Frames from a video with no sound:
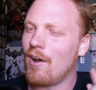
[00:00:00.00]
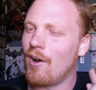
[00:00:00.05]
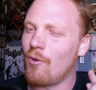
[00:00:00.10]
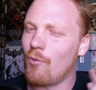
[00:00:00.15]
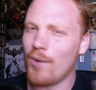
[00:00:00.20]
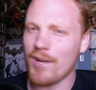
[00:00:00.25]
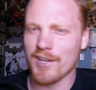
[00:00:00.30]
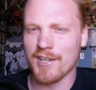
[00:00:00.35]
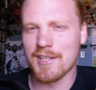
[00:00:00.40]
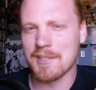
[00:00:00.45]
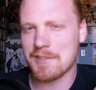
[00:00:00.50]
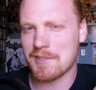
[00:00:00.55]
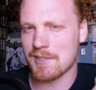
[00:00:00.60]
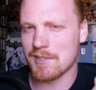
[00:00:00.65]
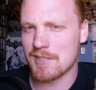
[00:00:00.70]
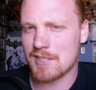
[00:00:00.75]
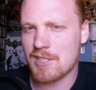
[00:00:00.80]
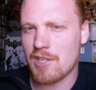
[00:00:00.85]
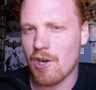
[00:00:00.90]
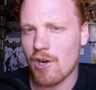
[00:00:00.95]
a witness
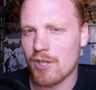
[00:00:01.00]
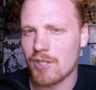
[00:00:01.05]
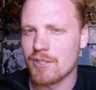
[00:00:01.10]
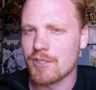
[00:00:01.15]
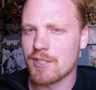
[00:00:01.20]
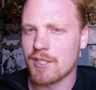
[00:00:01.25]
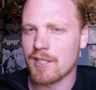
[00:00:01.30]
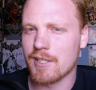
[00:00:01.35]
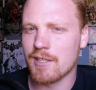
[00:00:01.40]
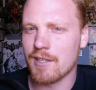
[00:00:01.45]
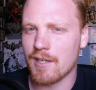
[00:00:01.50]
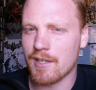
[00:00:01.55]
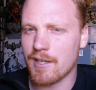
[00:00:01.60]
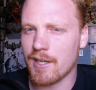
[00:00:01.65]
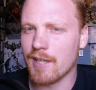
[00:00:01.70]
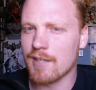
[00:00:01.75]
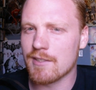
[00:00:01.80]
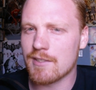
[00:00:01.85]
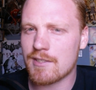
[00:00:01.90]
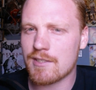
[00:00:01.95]
is called in
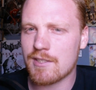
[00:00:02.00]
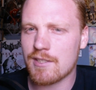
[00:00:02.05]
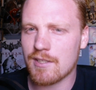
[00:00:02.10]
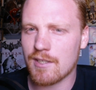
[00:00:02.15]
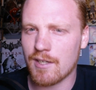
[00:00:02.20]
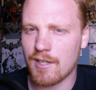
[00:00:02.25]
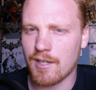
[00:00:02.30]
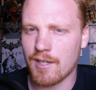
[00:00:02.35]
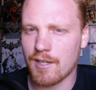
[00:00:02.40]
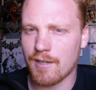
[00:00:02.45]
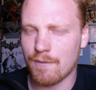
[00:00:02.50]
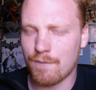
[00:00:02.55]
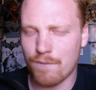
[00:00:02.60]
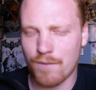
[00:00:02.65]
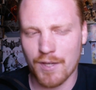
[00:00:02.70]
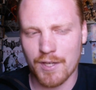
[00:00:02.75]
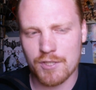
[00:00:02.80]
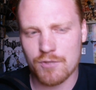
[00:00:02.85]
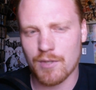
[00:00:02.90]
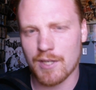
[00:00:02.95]
against
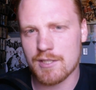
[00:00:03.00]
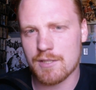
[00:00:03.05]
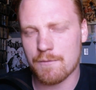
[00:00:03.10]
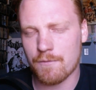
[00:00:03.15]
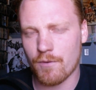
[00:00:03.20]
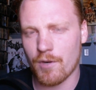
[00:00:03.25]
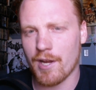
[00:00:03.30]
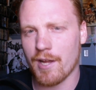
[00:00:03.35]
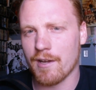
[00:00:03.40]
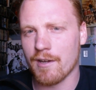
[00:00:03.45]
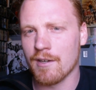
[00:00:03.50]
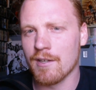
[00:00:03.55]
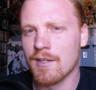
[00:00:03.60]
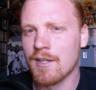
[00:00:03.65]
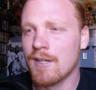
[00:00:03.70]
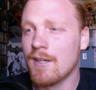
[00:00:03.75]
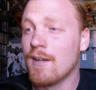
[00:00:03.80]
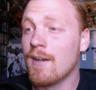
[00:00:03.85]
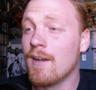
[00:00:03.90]
Phoenix Wright's friend.